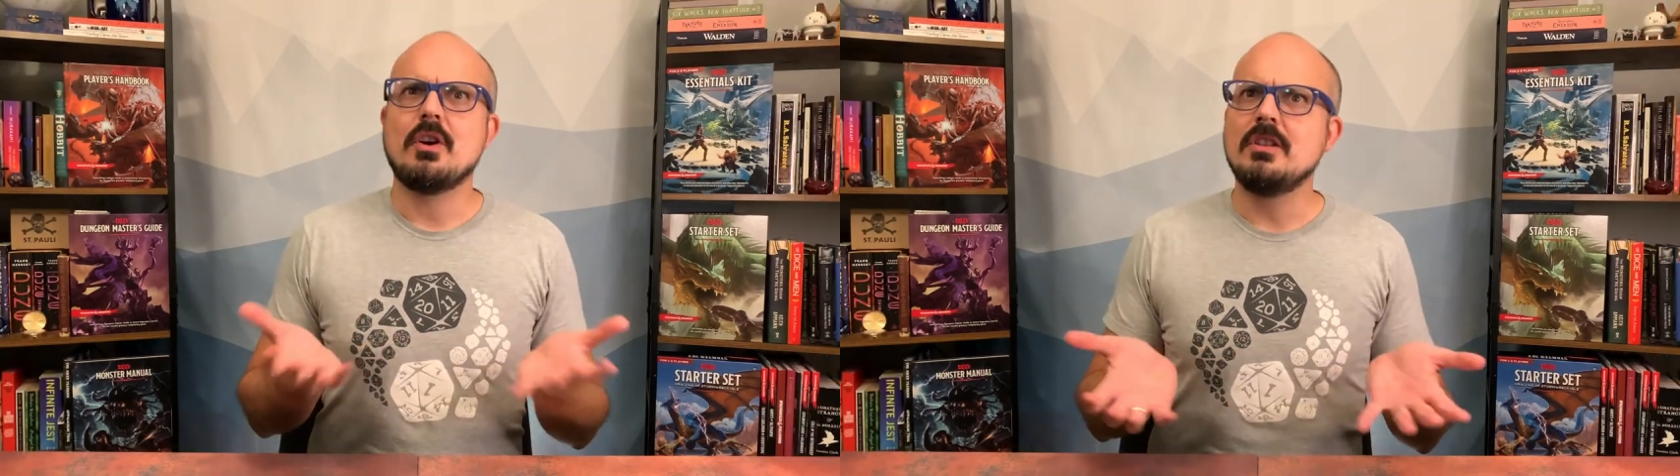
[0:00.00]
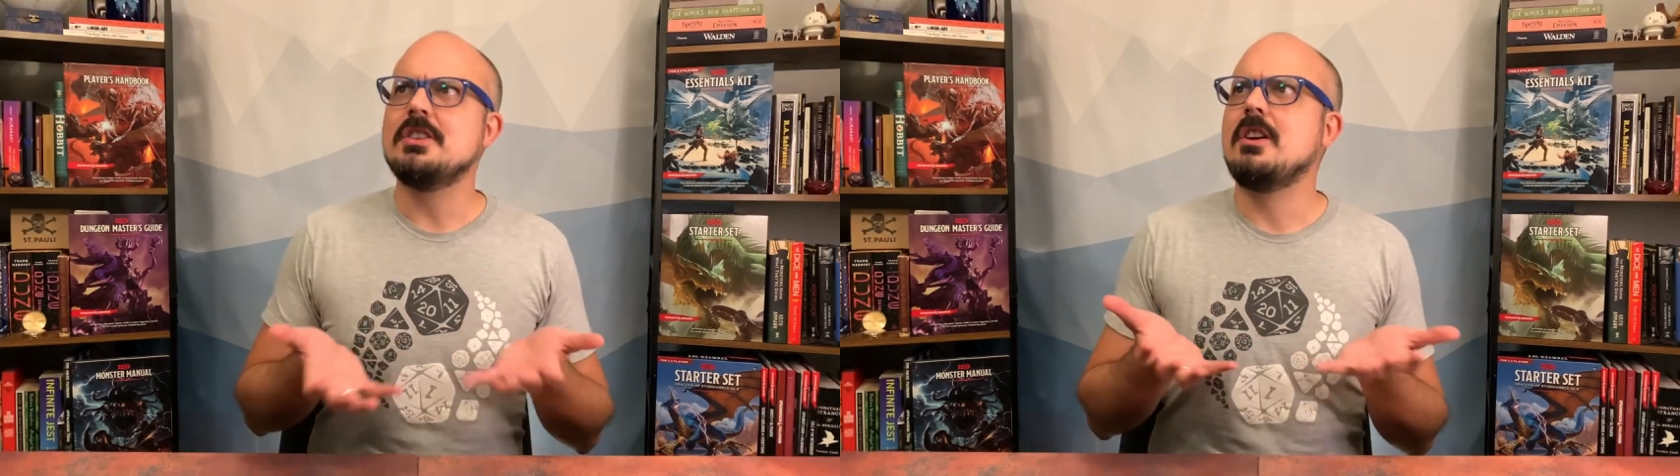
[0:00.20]

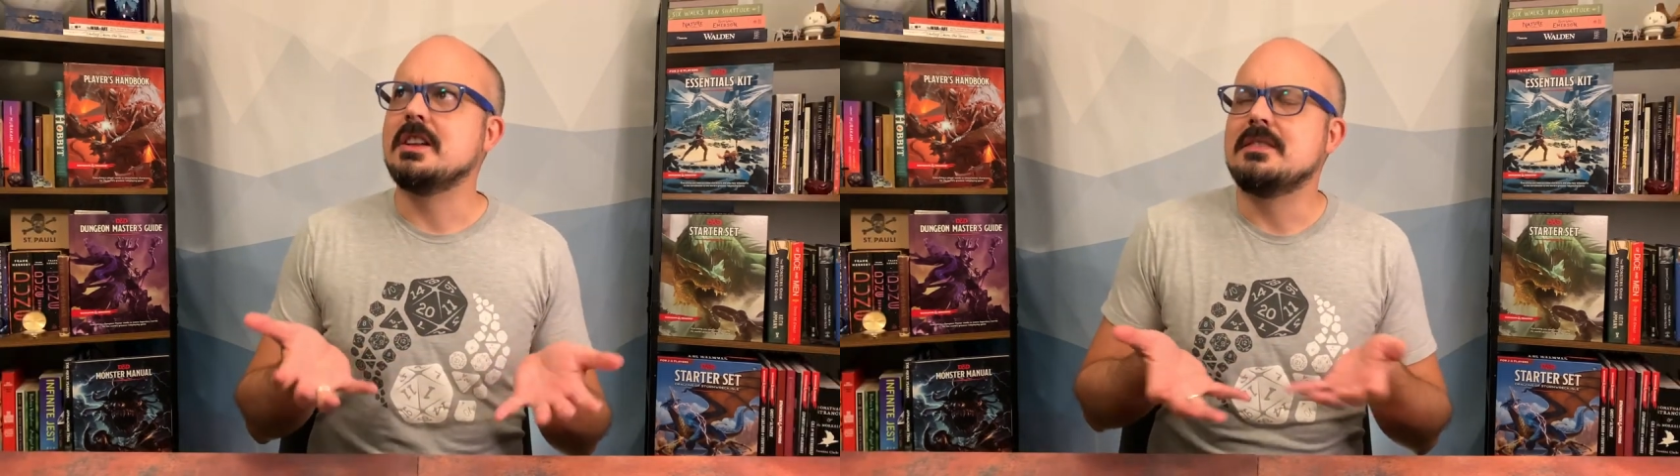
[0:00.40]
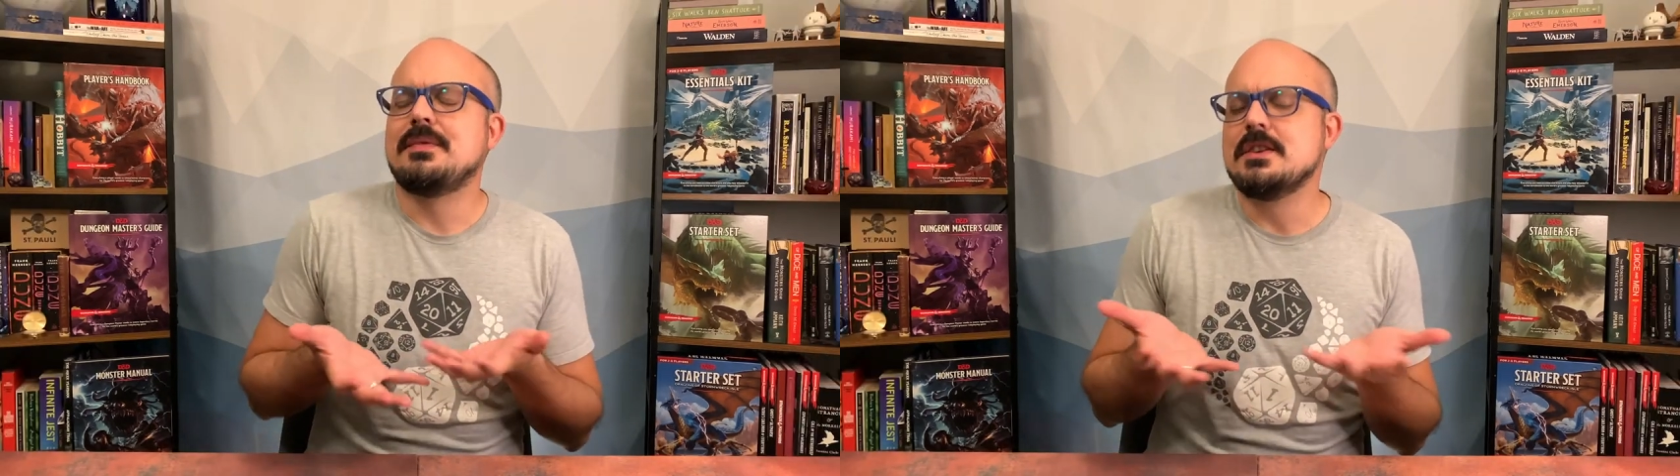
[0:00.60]
all in all,
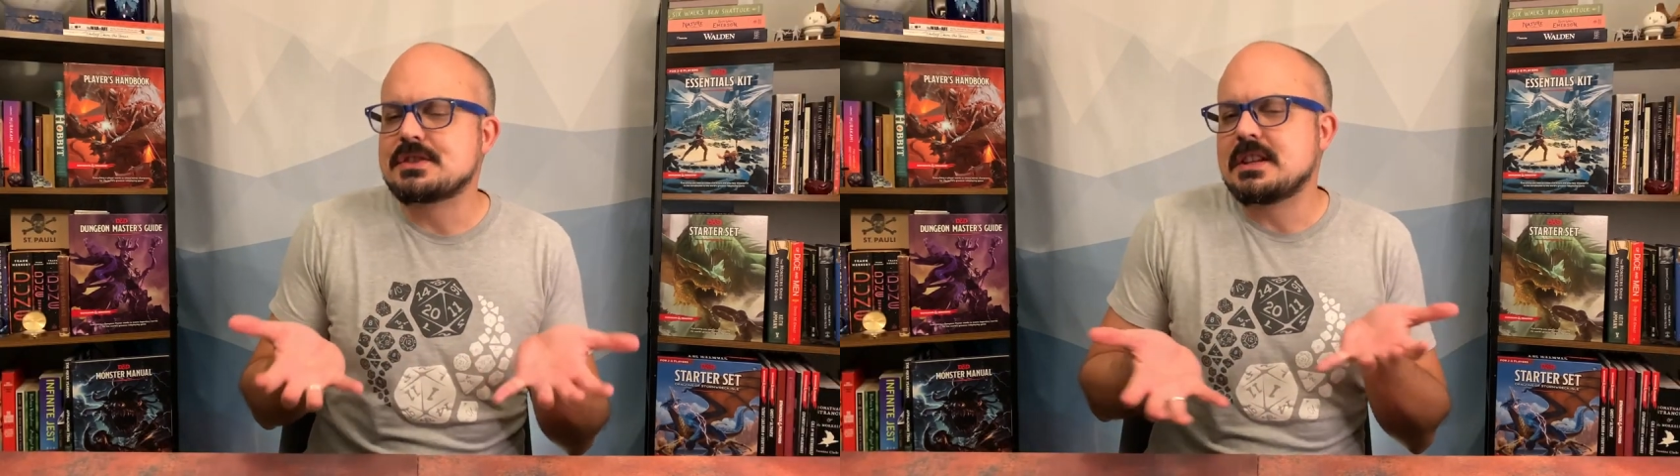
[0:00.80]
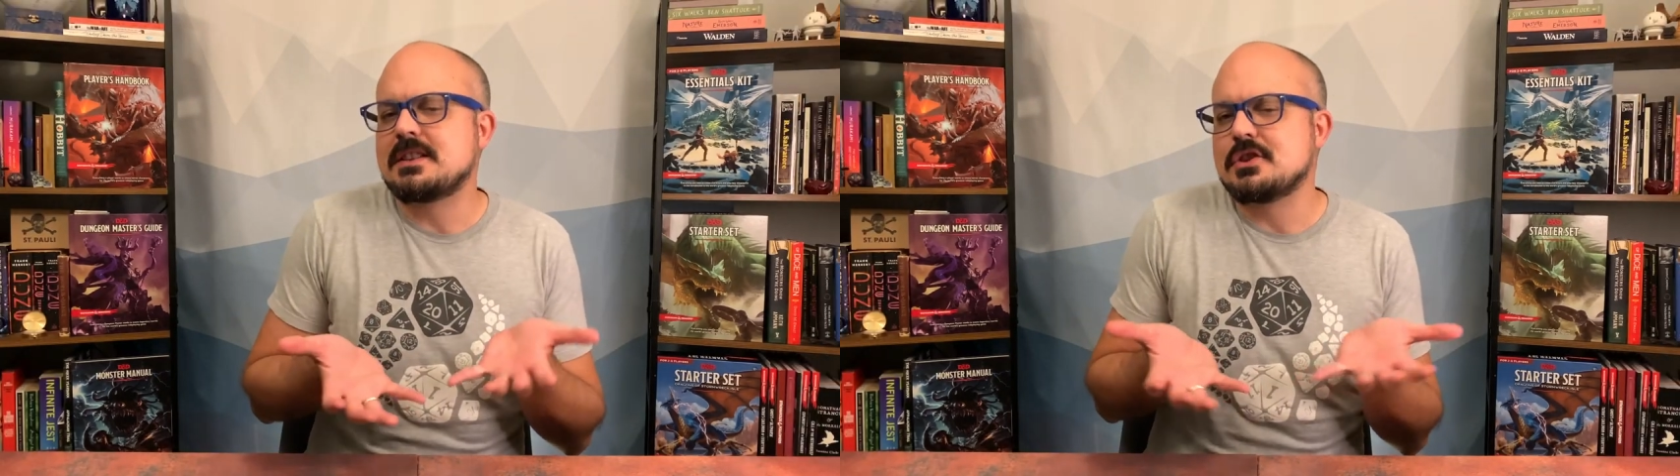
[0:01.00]
it feels
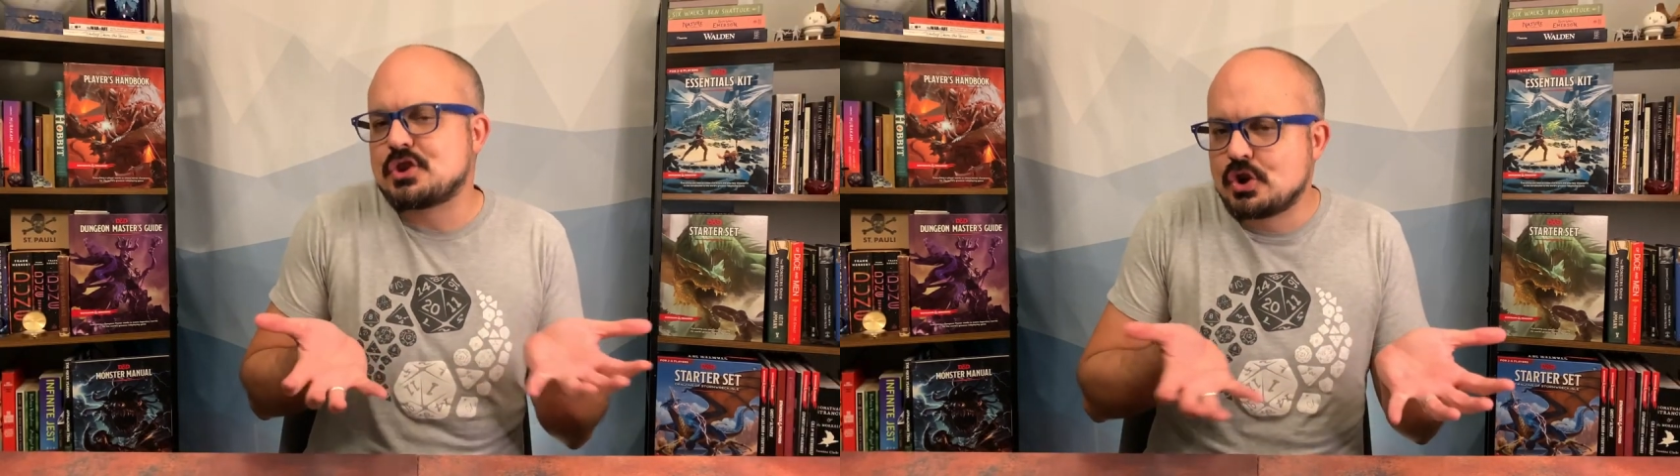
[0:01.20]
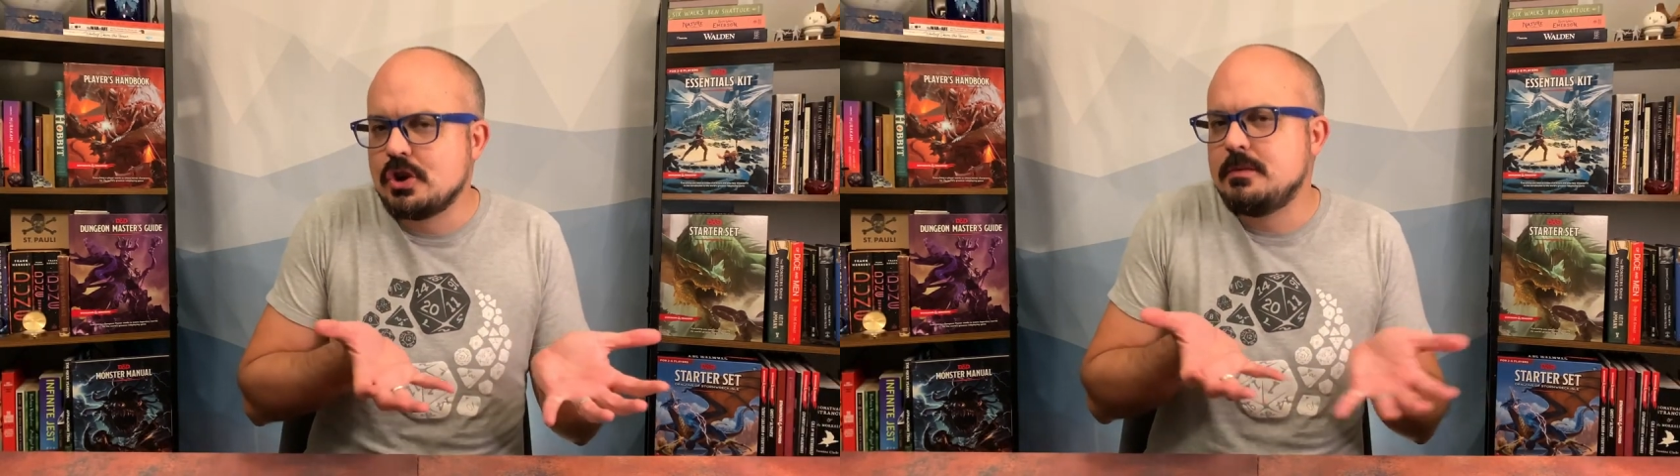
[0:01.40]
like there
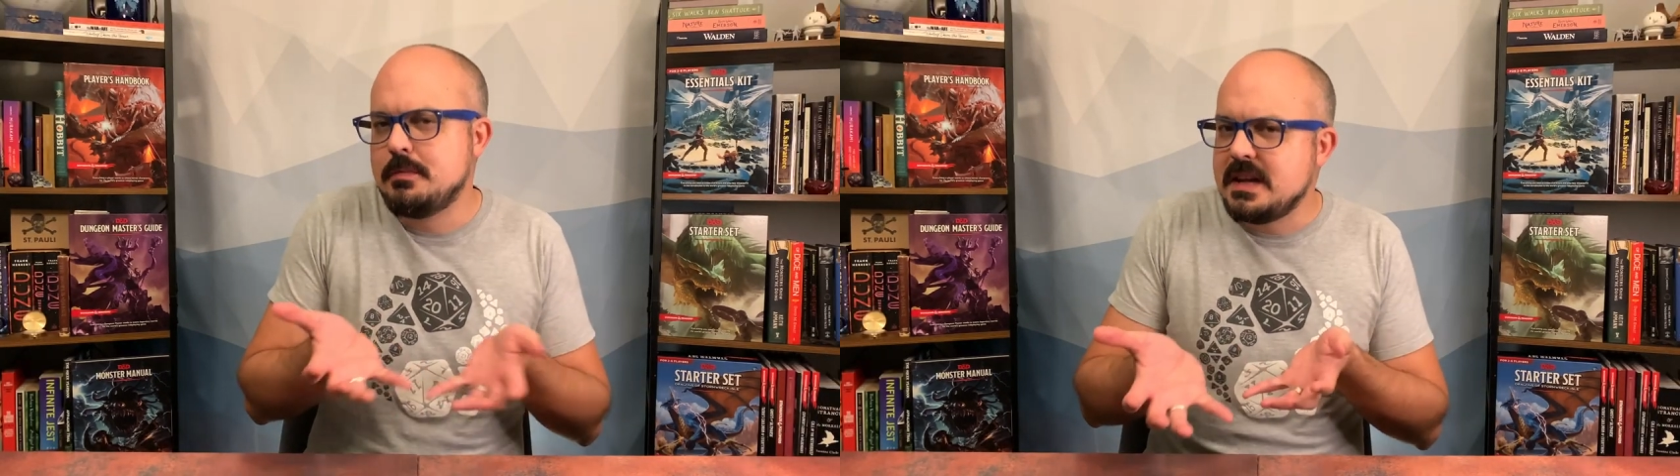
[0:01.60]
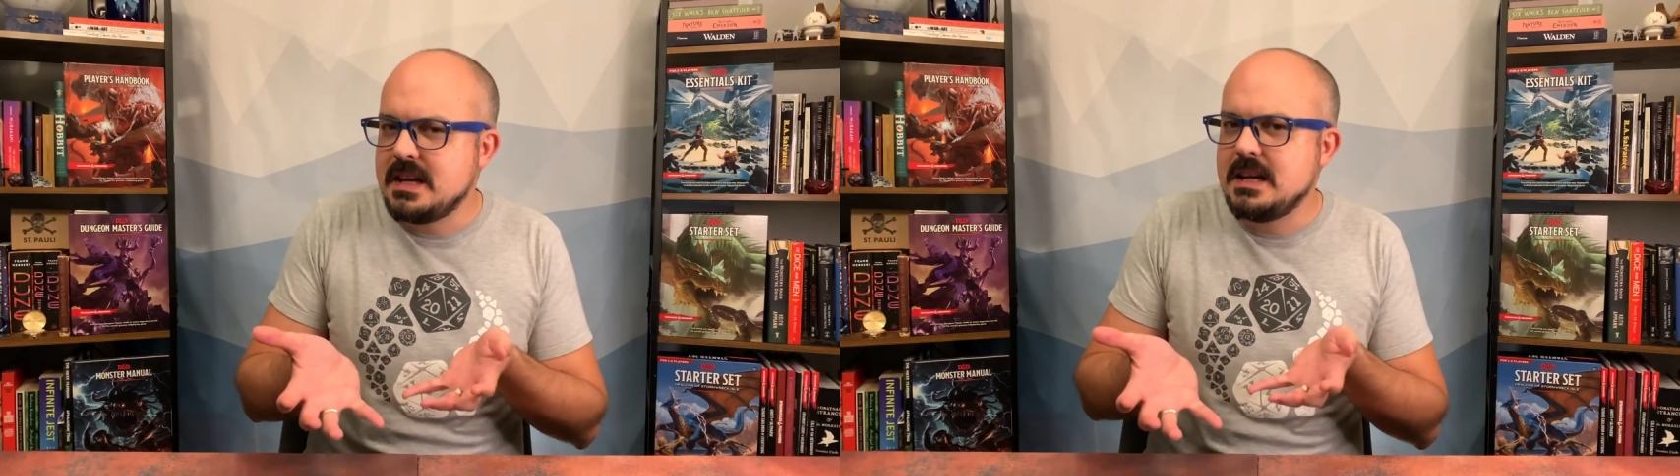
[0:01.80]
should
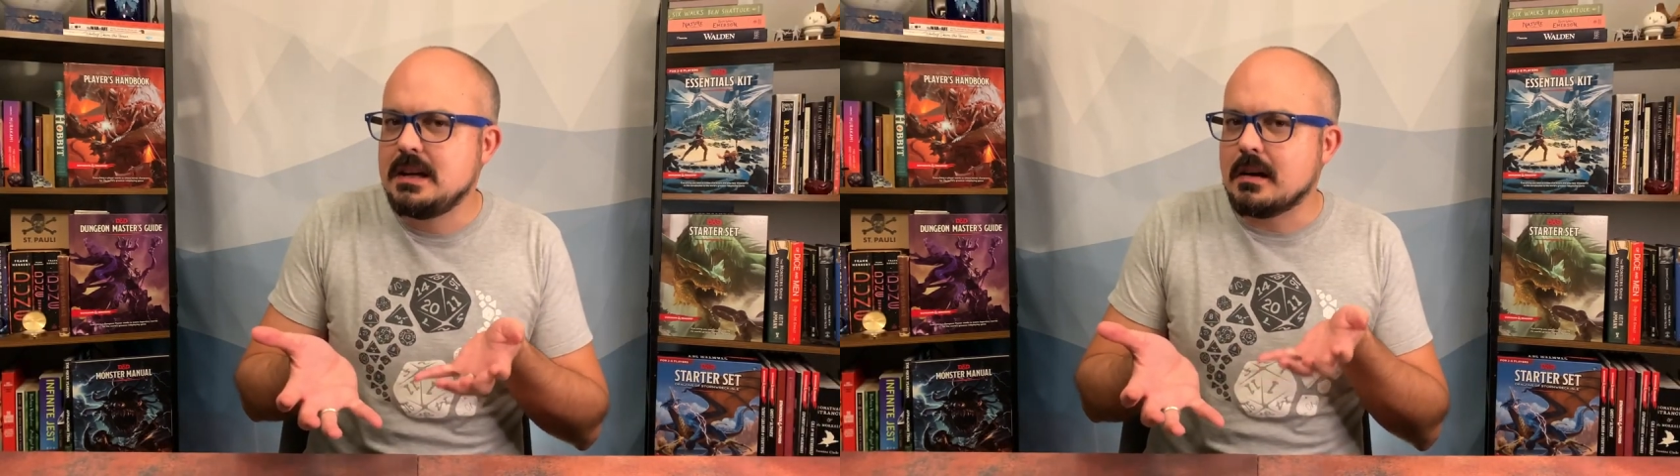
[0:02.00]
be